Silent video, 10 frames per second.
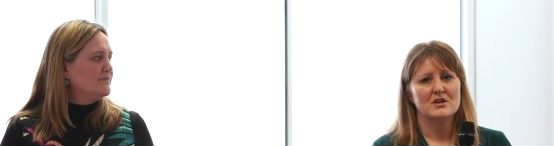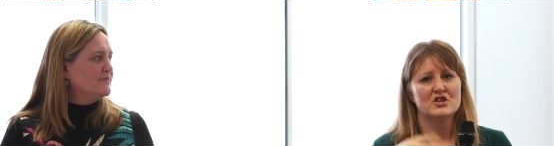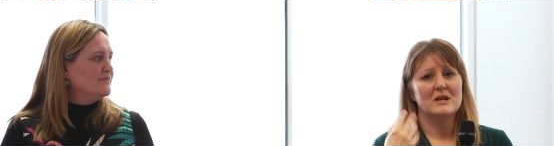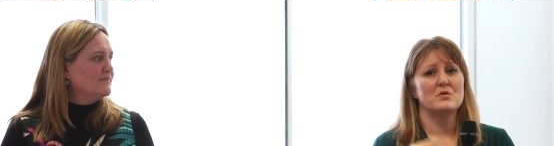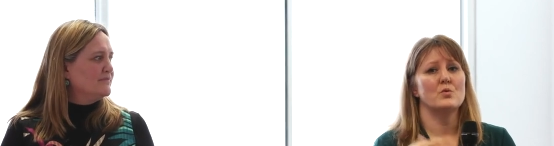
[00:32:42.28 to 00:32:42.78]

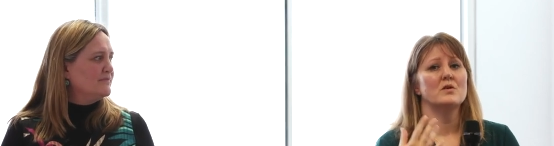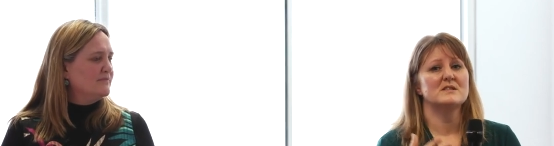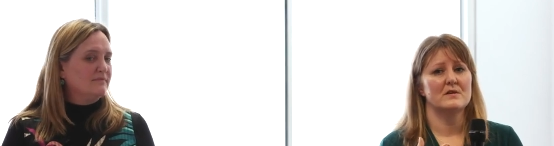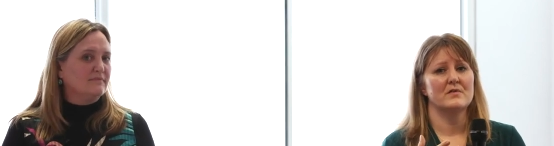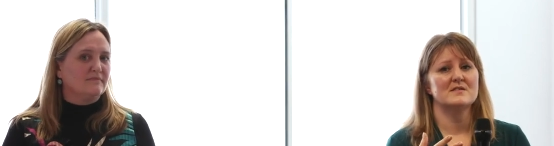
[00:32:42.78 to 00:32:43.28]
Speaker 1: shape the
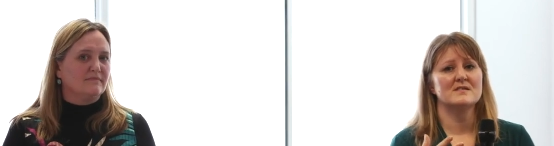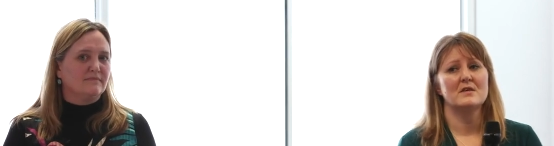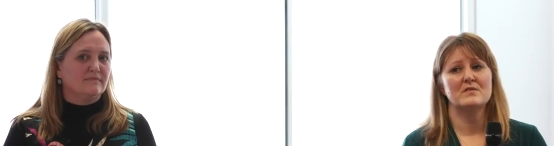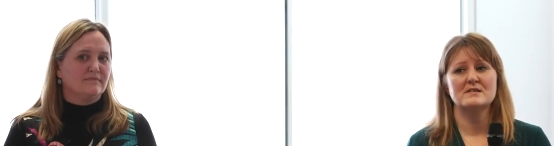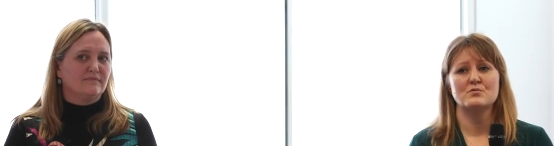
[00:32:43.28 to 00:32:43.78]
quality of our
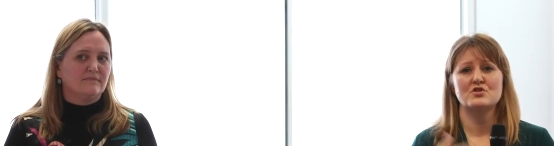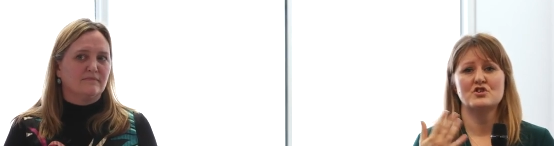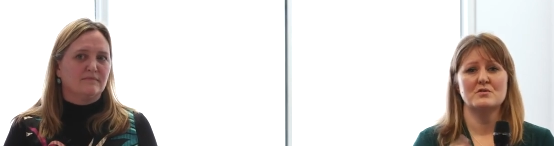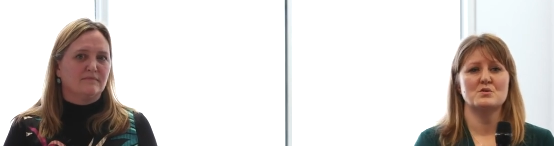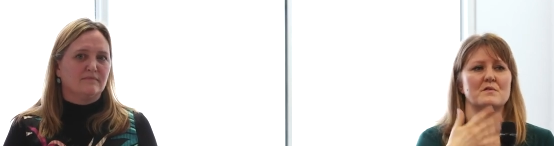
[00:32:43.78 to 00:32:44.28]
service or to
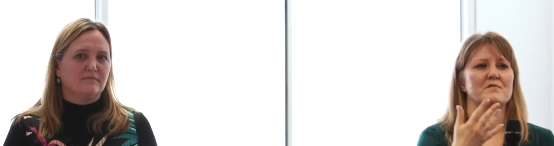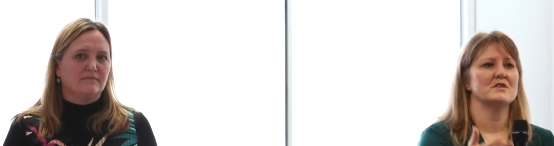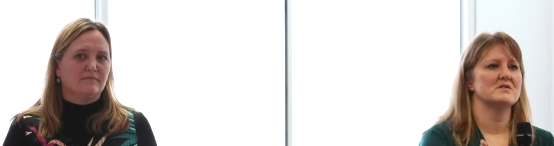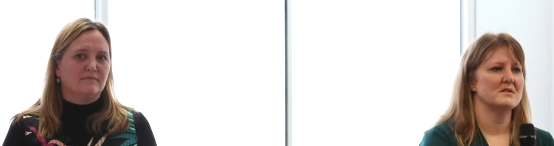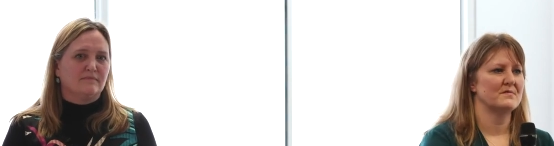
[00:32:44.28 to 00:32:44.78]
show to a
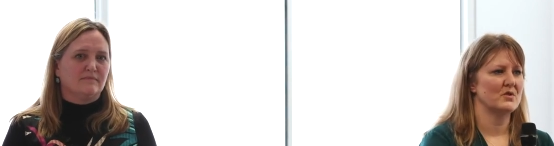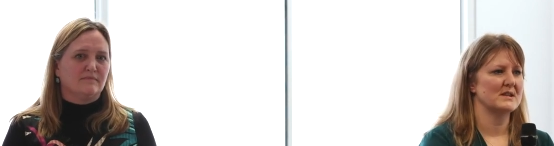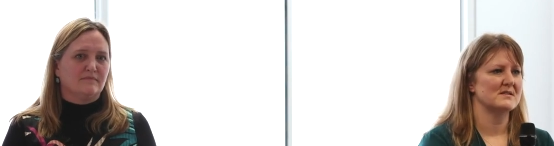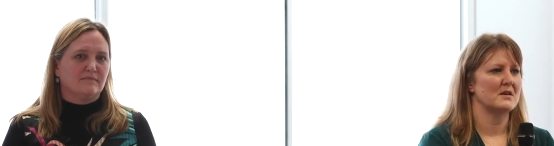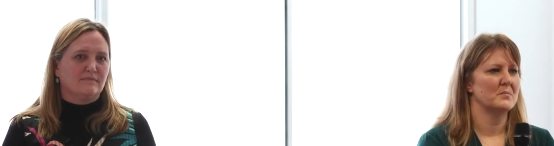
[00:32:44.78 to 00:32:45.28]
funder, for
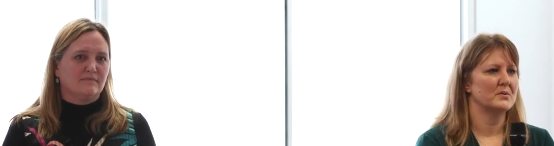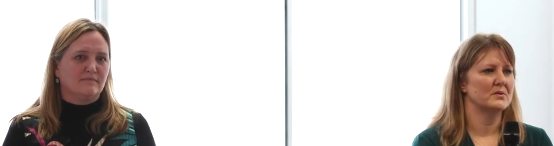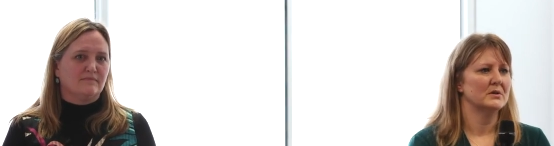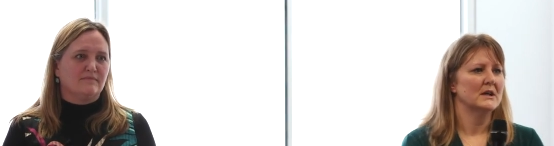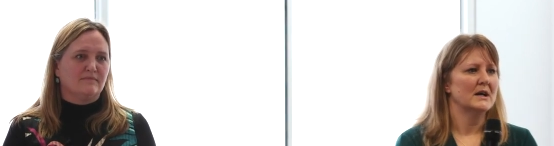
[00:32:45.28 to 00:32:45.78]

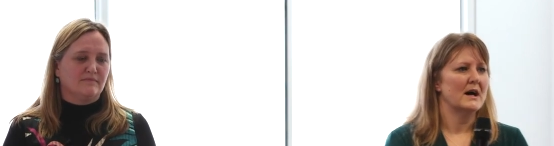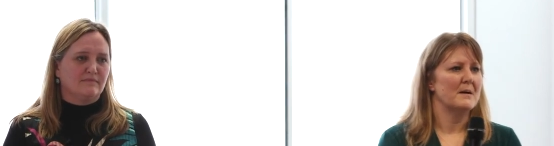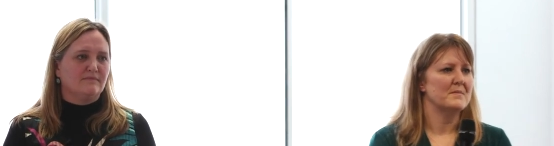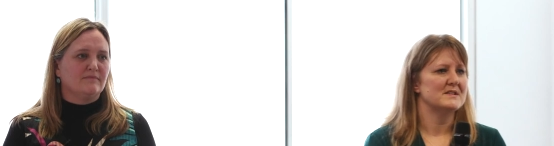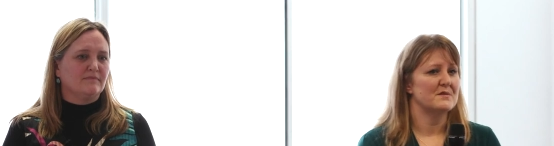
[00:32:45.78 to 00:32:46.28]
example,
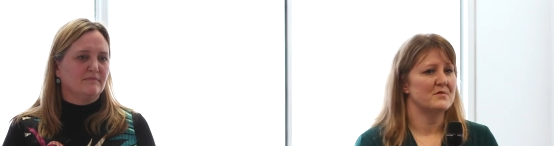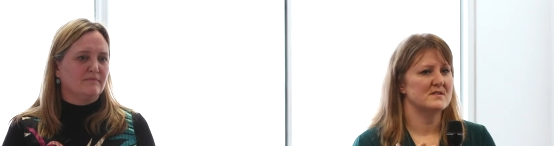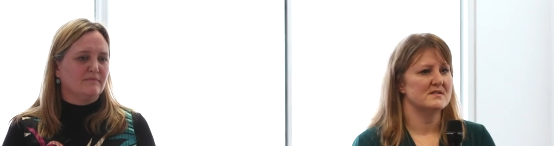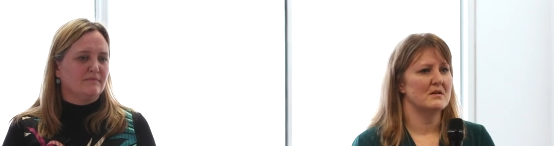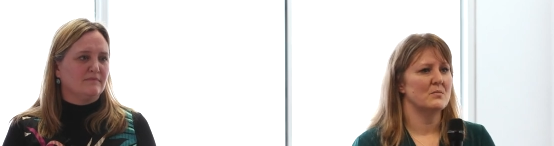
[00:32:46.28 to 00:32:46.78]
um, the
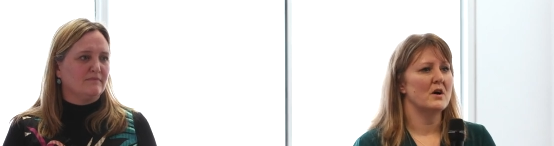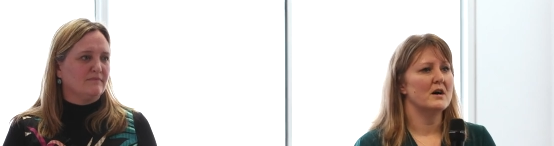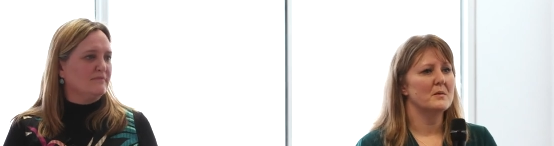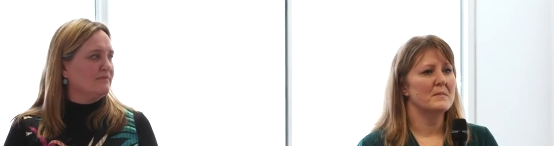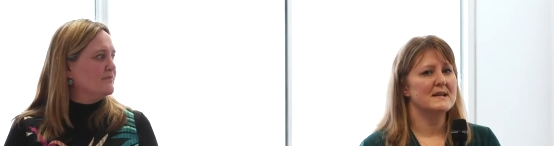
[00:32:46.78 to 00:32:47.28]
difference our
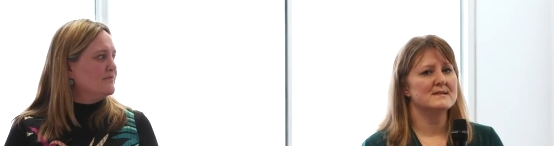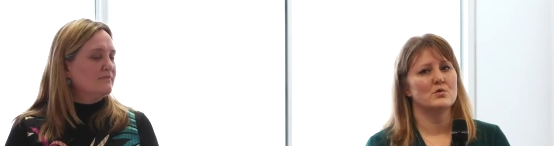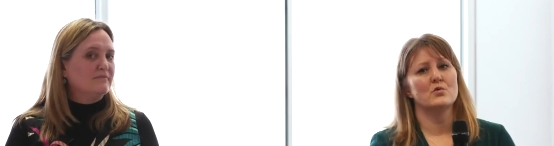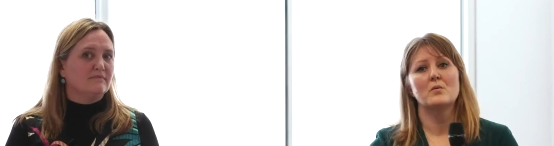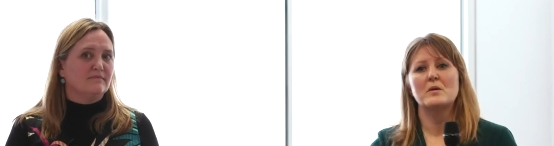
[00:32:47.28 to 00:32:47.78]
work makes,
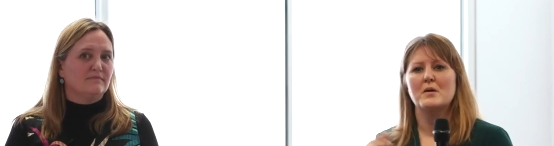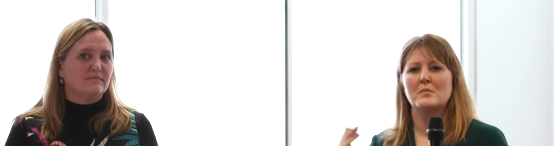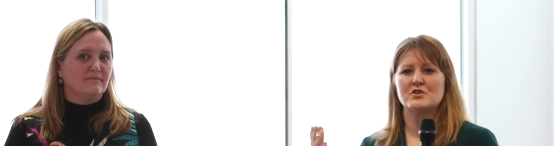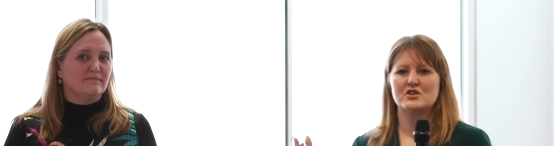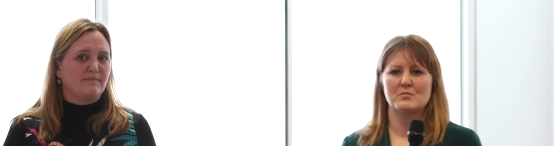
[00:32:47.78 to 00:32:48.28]
or are we
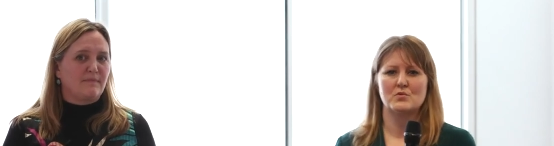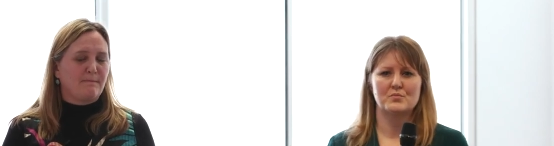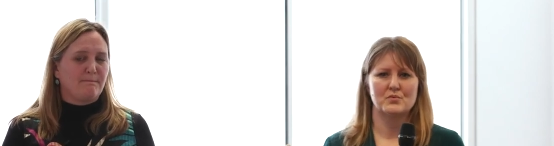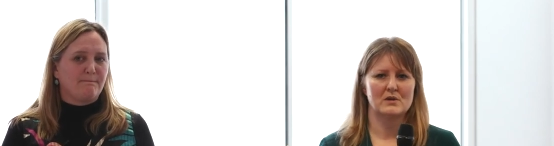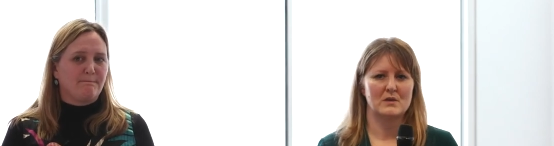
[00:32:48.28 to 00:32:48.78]
publishing more
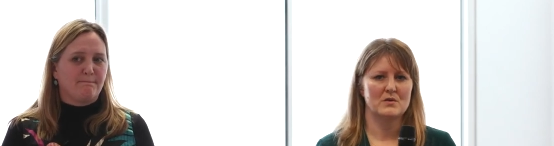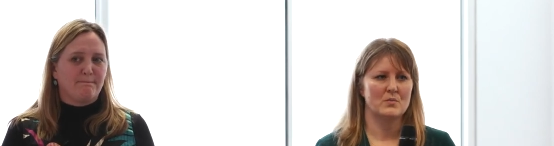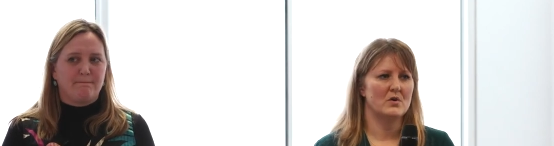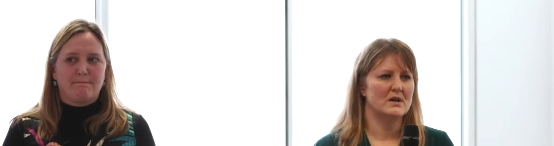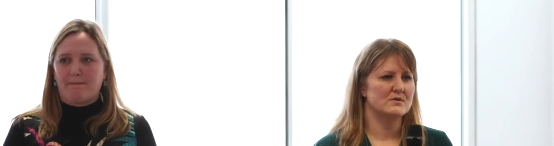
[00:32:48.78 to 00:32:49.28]
broadly with a
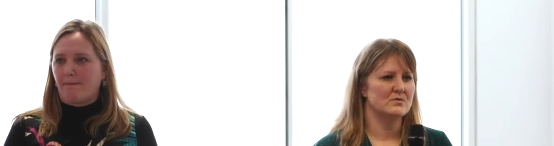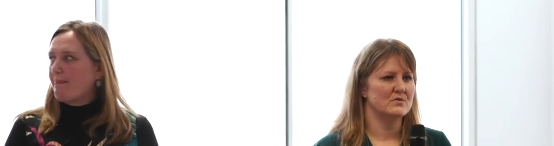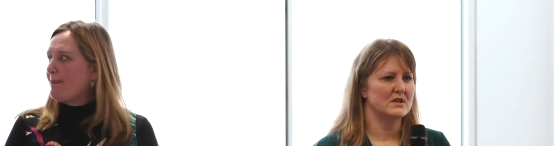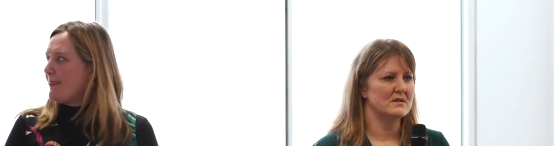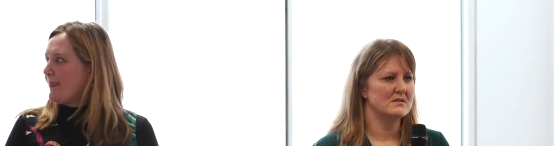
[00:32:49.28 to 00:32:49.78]
wider
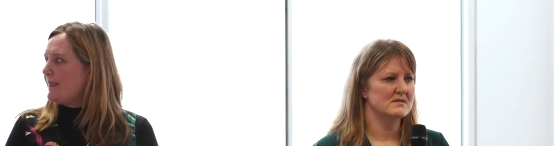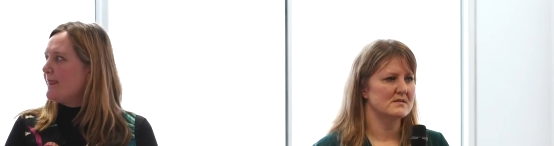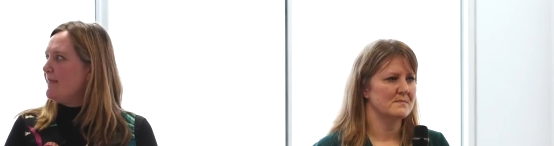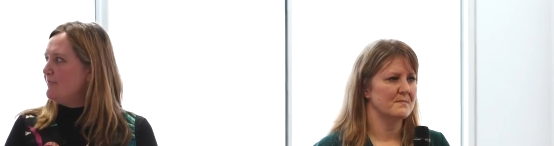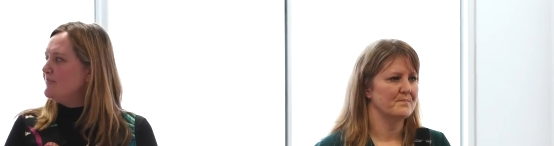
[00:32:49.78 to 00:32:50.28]
audience?